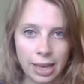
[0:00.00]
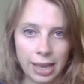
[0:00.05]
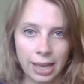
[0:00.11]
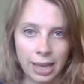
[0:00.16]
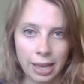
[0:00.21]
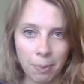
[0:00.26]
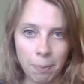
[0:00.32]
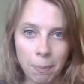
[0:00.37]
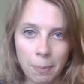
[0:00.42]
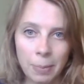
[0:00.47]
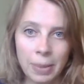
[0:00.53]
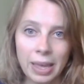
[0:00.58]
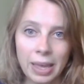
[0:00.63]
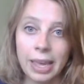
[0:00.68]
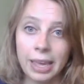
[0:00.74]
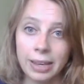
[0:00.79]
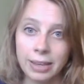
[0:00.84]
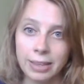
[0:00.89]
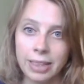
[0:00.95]

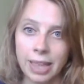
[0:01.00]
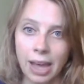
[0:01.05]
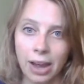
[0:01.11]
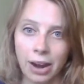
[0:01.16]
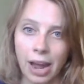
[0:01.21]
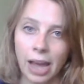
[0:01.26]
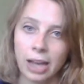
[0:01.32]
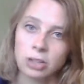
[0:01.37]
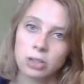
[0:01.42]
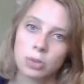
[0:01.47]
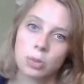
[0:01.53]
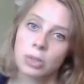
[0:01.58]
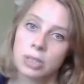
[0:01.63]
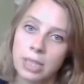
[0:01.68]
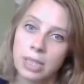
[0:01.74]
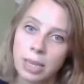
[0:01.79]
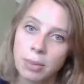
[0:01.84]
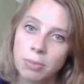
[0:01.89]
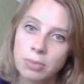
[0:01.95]
in their actual
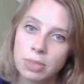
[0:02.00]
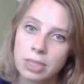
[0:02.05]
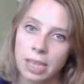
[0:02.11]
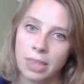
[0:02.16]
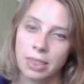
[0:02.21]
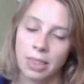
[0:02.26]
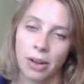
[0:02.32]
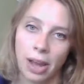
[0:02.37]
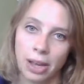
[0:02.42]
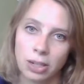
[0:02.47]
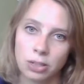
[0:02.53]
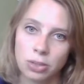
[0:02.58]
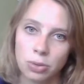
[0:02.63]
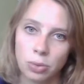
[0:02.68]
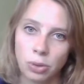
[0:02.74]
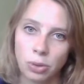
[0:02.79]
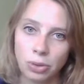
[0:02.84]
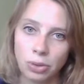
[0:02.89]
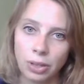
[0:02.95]
teams, in their
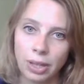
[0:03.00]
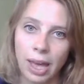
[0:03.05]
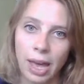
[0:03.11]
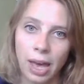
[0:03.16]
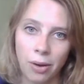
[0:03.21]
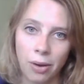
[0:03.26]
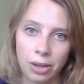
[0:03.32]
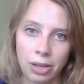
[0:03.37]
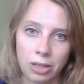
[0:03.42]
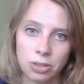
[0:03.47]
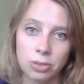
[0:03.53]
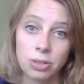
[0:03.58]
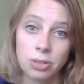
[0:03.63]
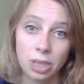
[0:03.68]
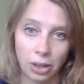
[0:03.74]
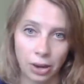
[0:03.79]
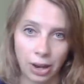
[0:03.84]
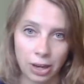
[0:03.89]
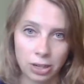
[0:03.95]
actual areas, using
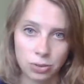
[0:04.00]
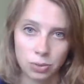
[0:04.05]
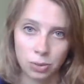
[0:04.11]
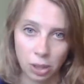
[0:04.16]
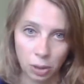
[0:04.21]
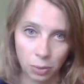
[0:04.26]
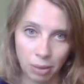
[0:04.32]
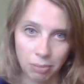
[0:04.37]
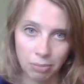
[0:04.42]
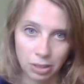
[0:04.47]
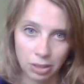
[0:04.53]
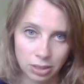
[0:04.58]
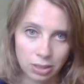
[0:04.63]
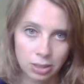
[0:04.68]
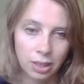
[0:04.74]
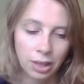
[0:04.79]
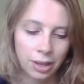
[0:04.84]
their actual equipment.